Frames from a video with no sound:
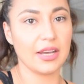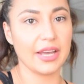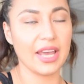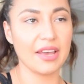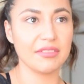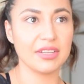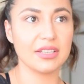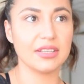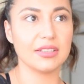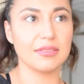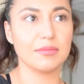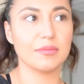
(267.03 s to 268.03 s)
I
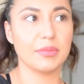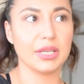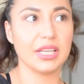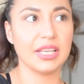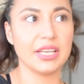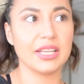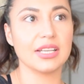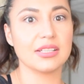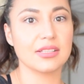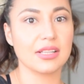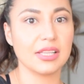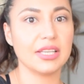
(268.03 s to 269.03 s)
haven't been eating
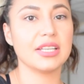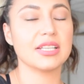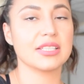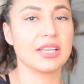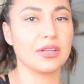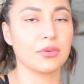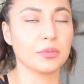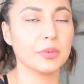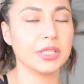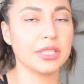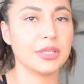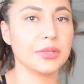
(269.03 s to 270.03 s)
as clean as I
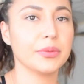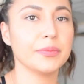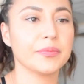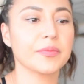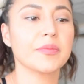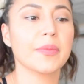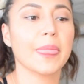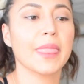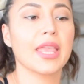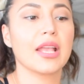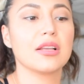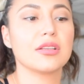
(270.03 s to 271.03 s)
normally do.
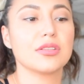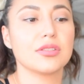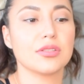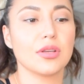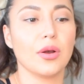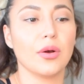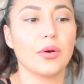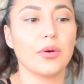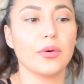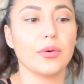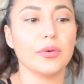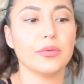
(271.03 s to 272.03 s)

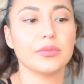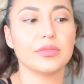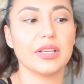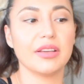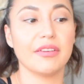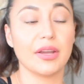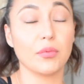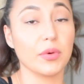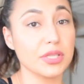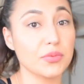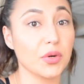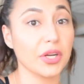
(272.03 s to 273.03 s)
So if I
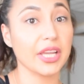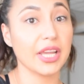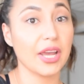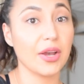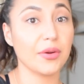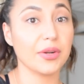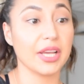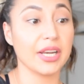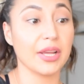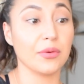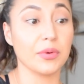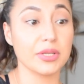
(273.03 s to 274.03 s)
was working out
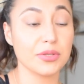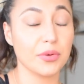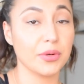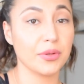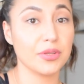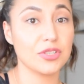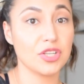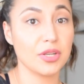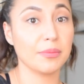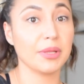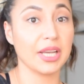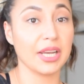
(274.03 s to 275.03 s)
and I was going to the
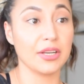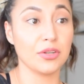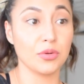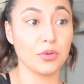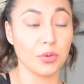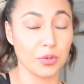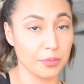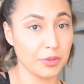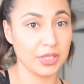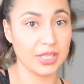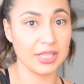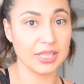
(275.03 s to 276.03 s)
gym like I
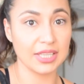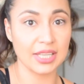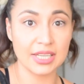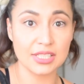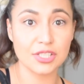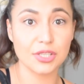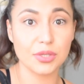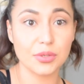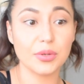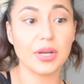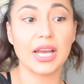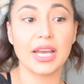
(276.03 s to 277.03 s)
normally like to
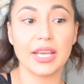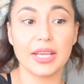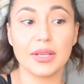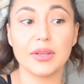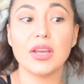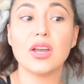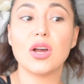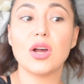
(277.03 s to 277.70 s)
do, I